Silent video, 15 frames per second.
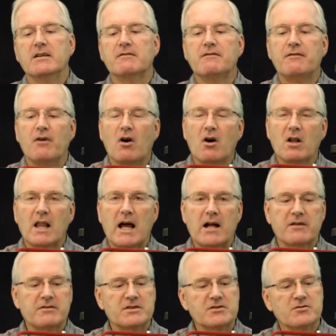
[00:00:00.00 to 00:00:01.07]
of fall out
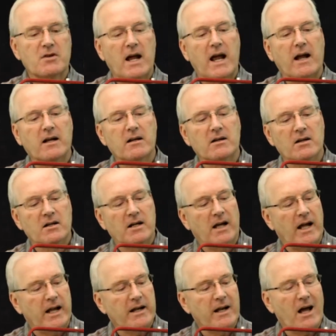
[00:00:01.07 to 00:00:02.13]
of its track
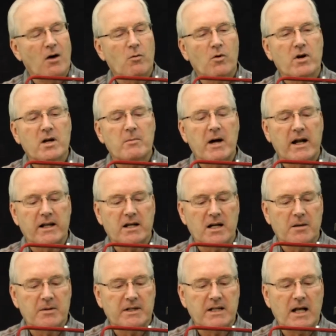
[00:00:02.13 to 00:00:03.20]
and not worry about it
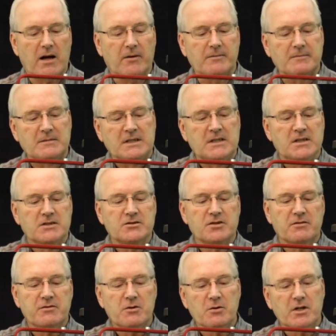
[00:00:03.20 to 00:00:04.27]
coming down. So
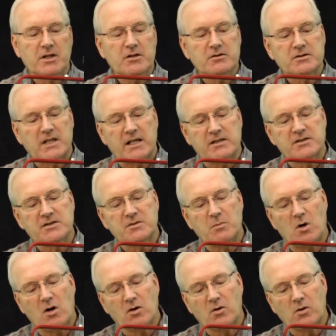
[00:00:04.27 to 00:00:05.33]
if you were going to use a
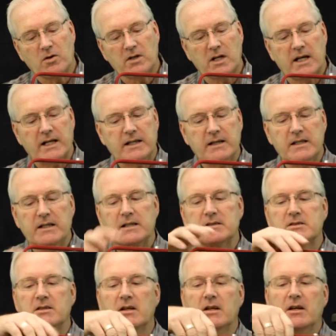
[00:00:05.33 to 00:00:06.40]
small gourd like
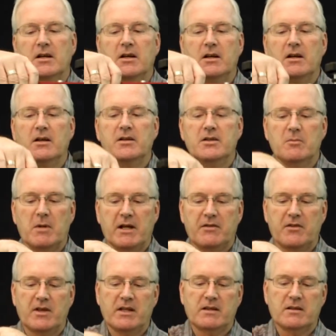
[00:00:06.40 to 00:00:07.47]
this, you might
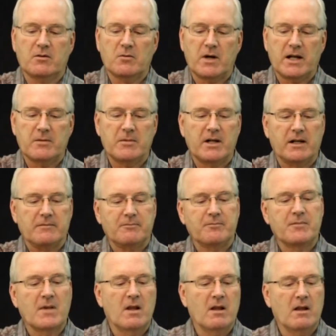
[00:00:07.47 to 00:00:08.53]
think that, wait a minute,
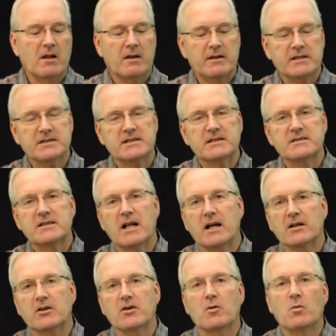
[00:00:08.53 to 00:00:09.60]
this is
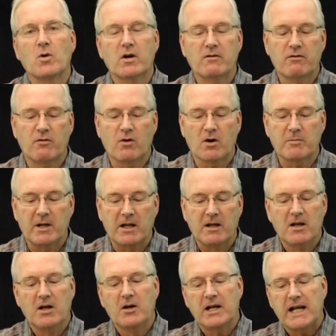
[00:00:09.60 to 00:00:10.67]
not going to work for me.
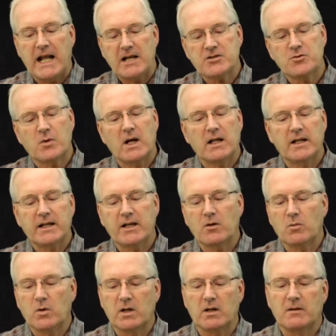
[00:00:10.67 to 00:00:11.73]
In actuality,
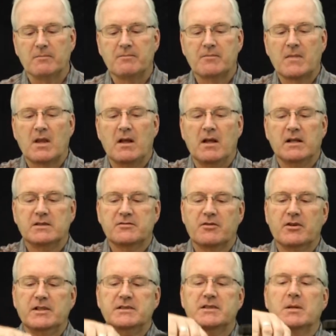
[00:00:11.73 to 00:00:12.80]
it will. It's
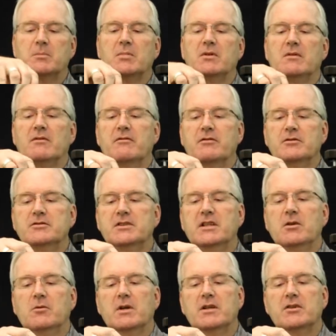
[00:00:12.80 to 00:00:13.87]
very simple. First thing
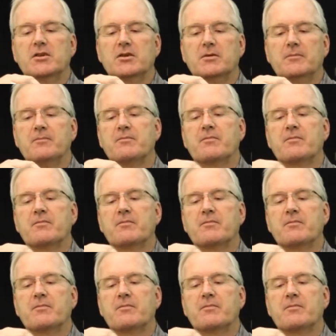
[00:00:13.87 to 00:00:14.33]
you want to do